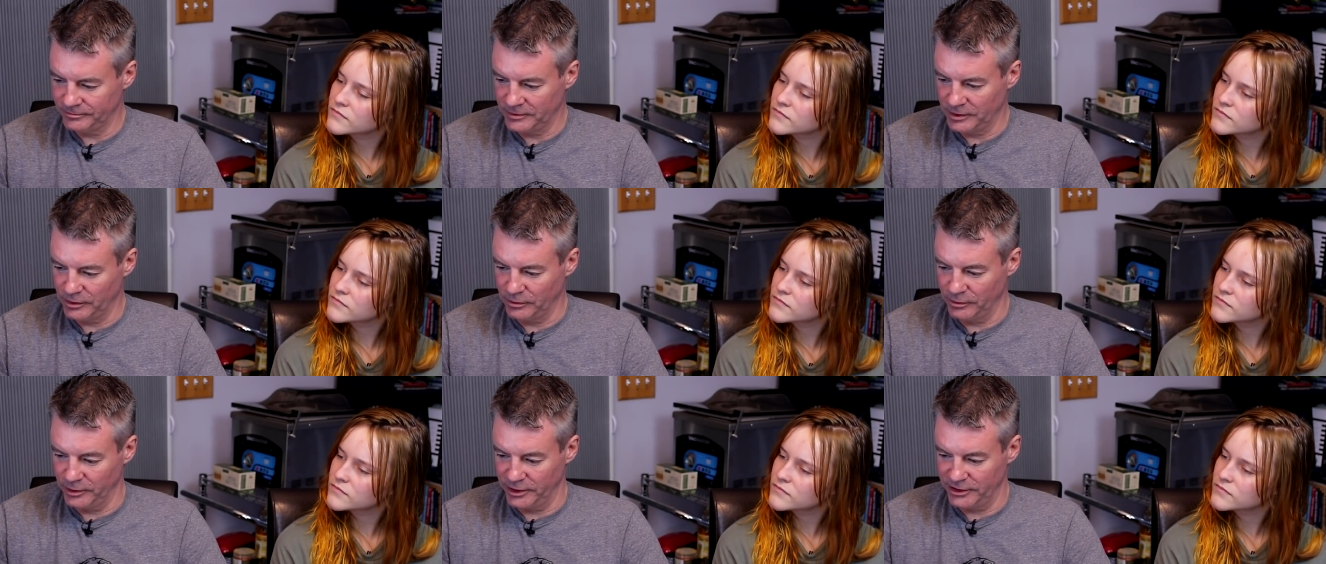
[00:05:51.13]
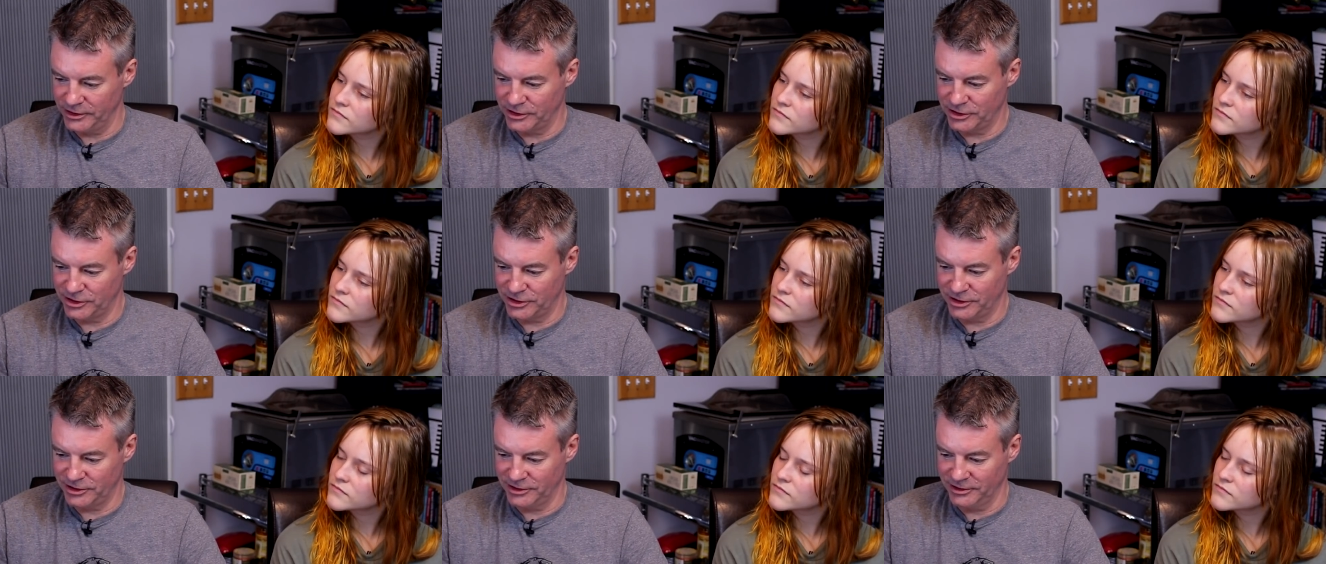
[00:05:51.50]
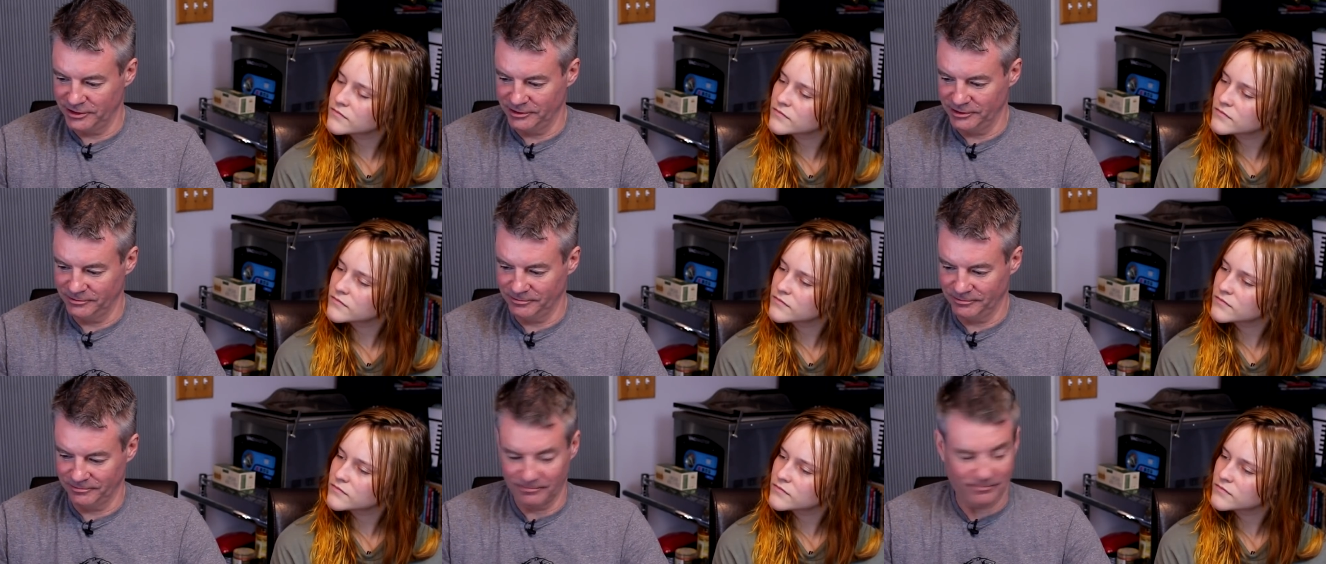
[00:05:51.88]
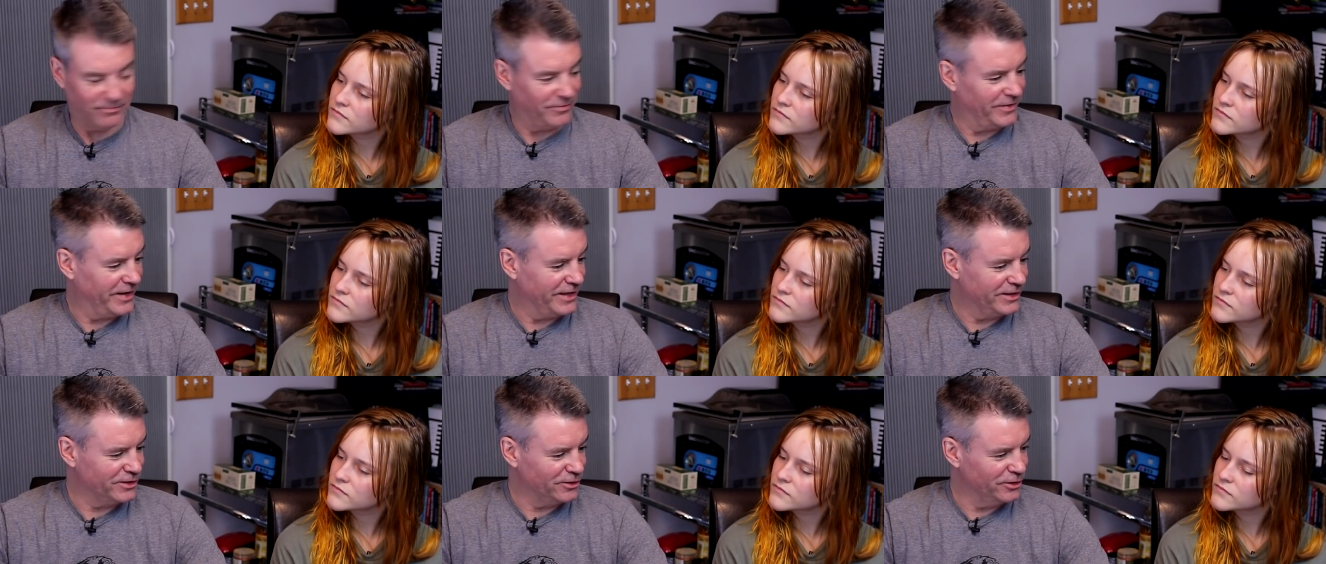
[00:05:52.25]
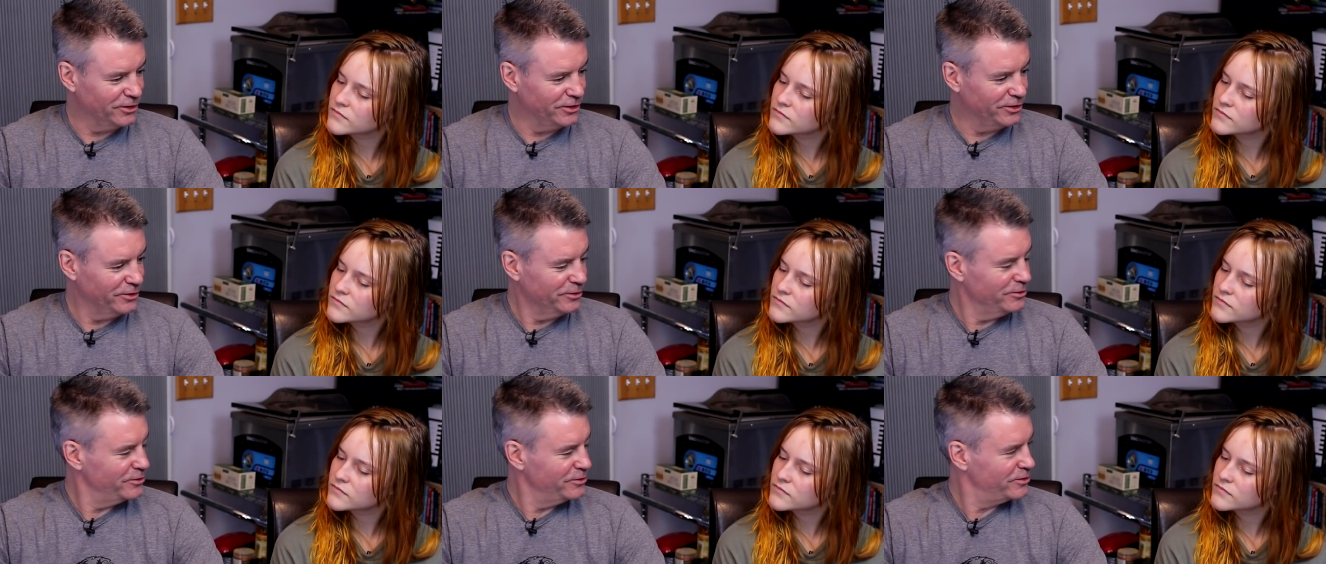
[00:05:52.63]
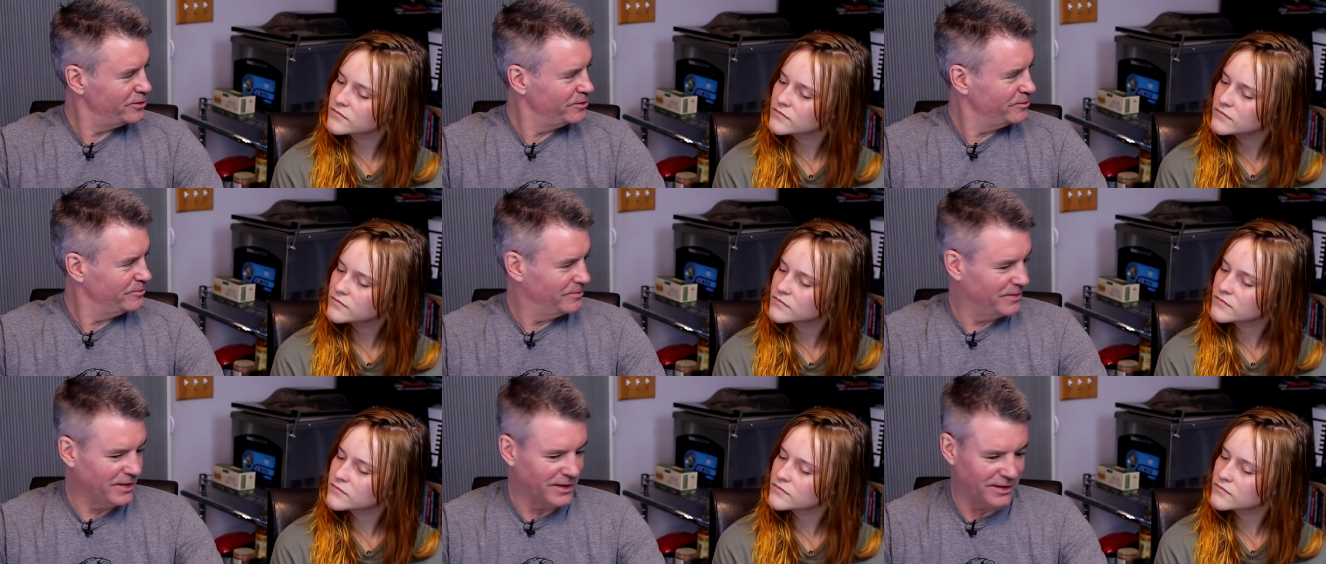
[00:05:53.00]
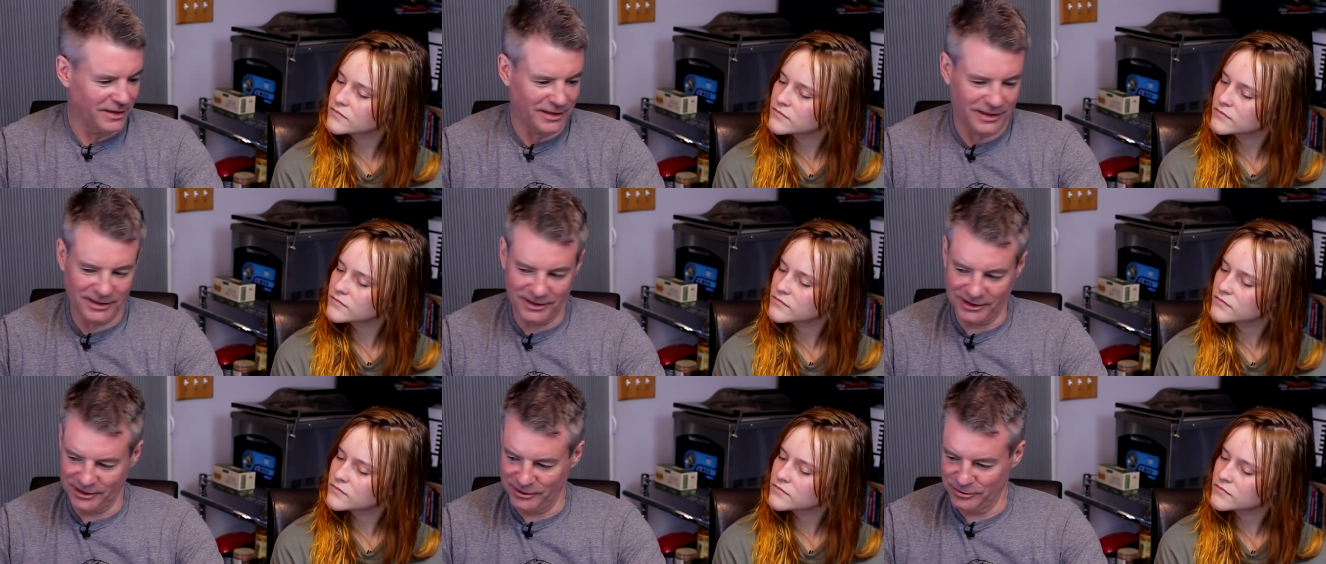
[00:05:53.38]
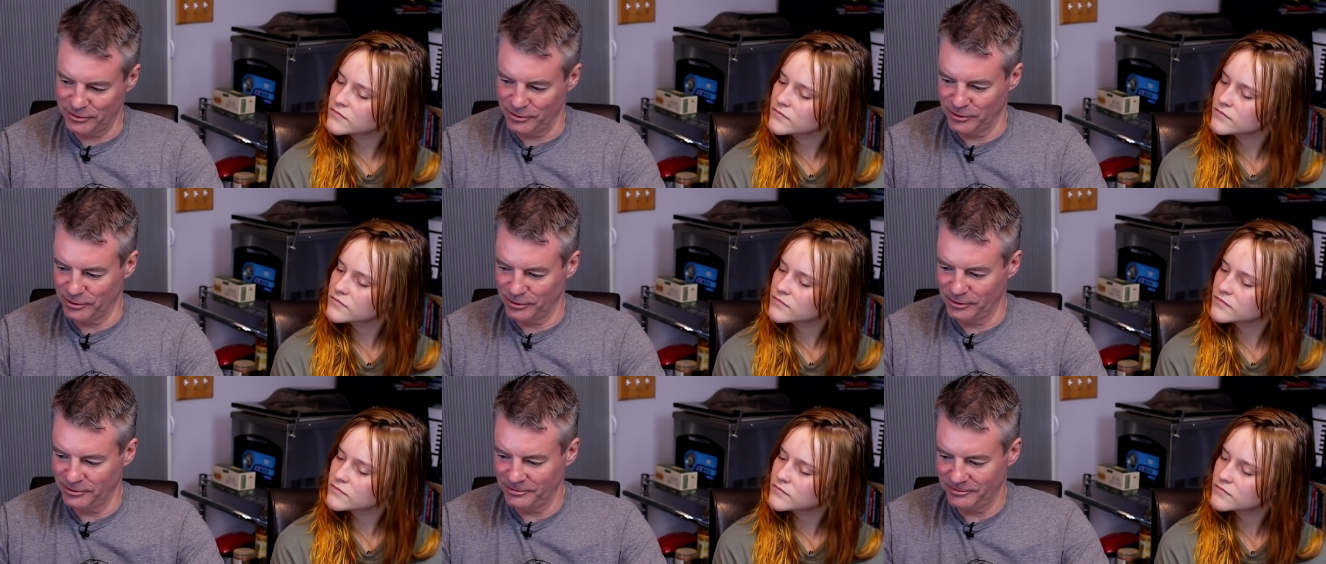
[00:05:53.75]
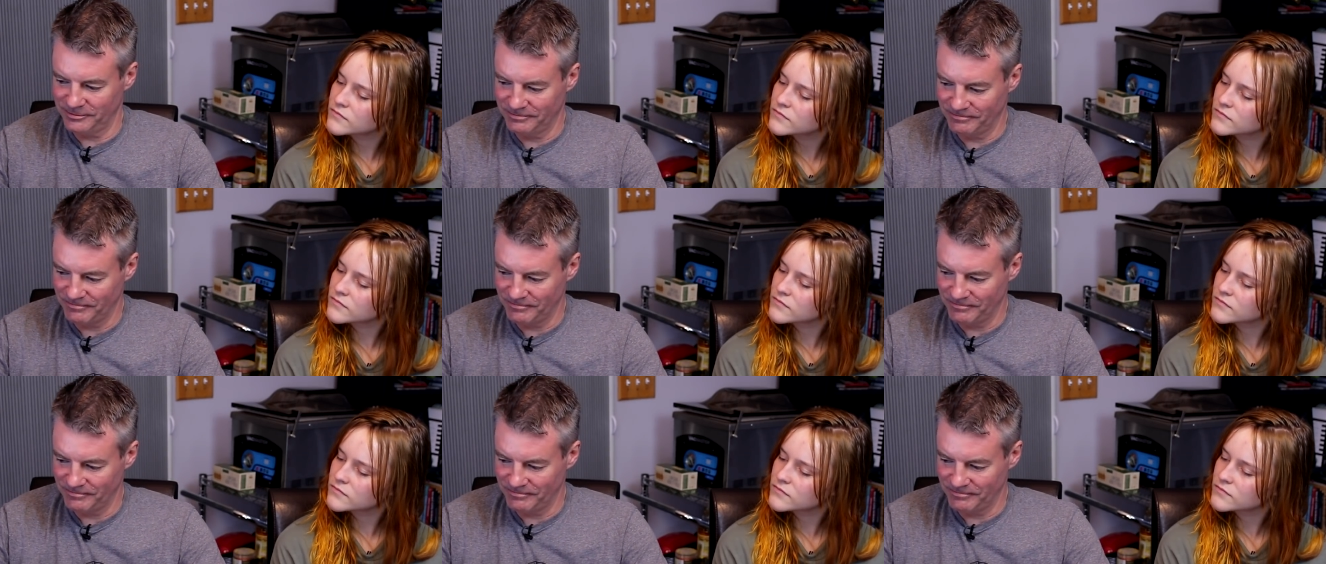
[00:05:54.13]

Speaker 1: which that's good news, nothing on the control.